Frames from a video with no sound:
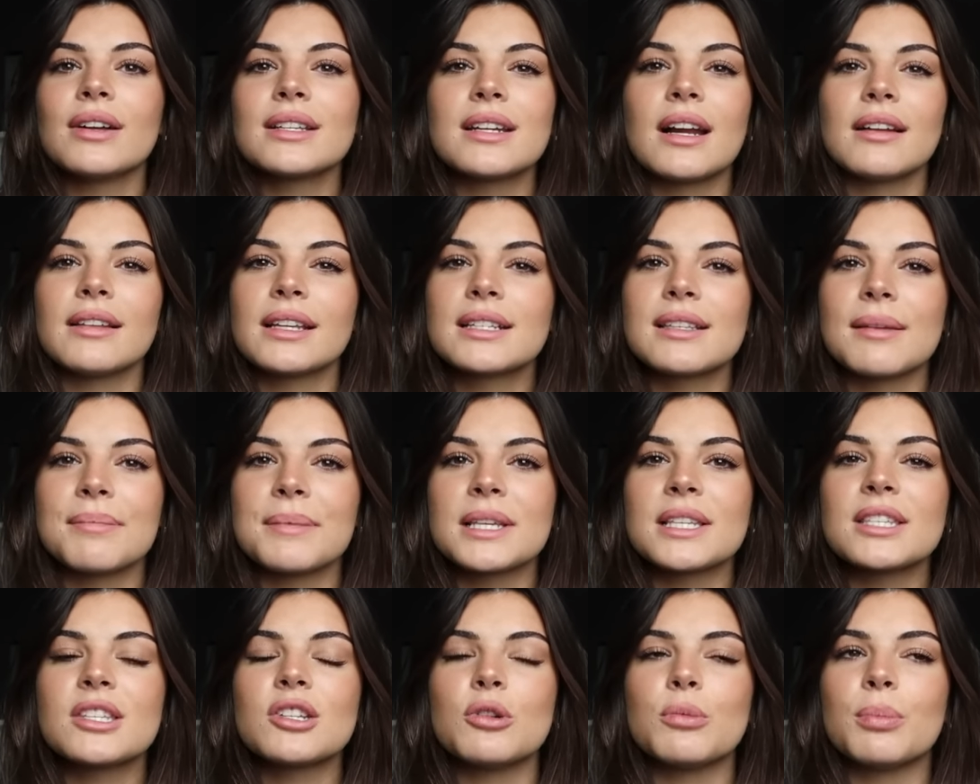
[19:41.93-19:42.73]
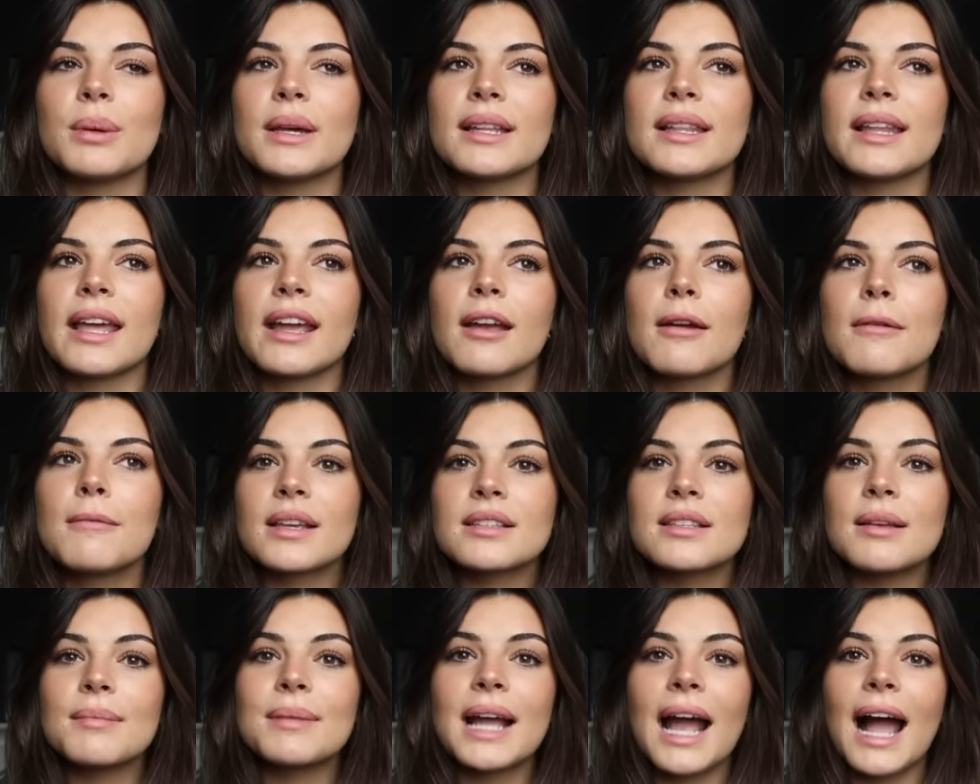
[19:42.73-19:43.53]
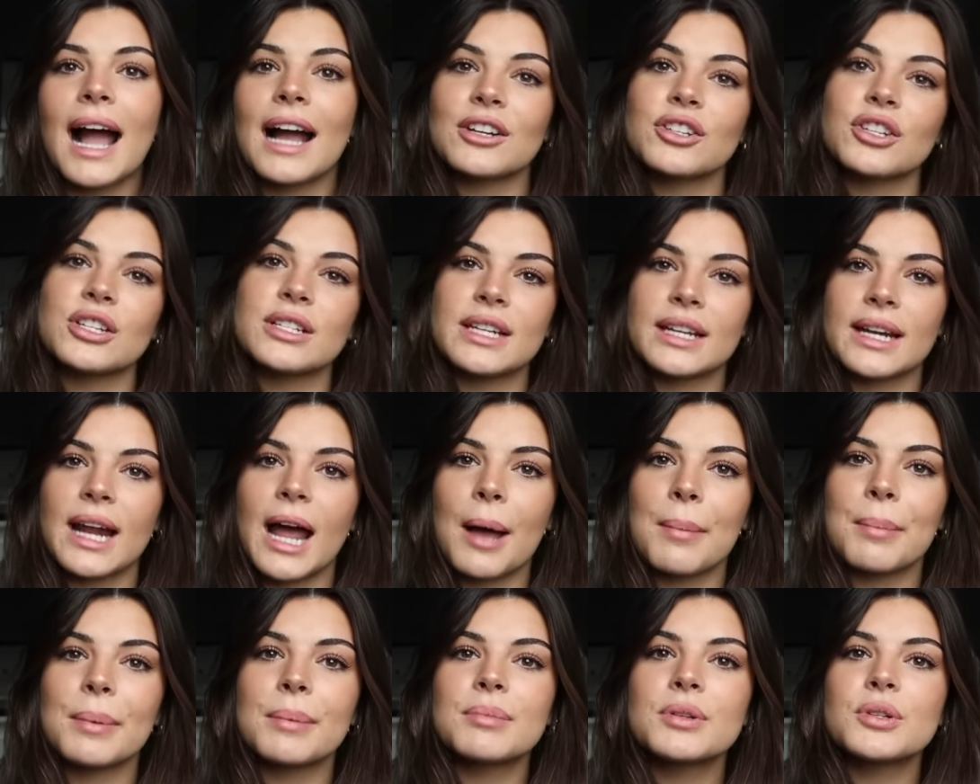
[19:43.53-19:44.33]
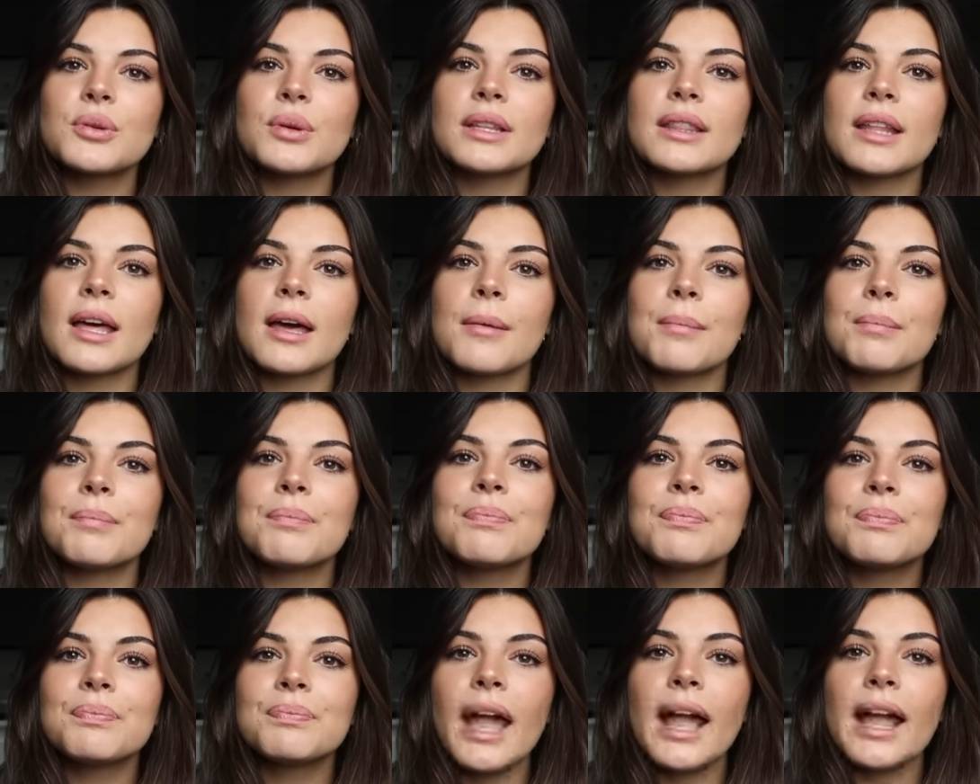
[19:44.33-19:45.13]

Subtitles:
It's not like something stupid. Like something actually did happen between them.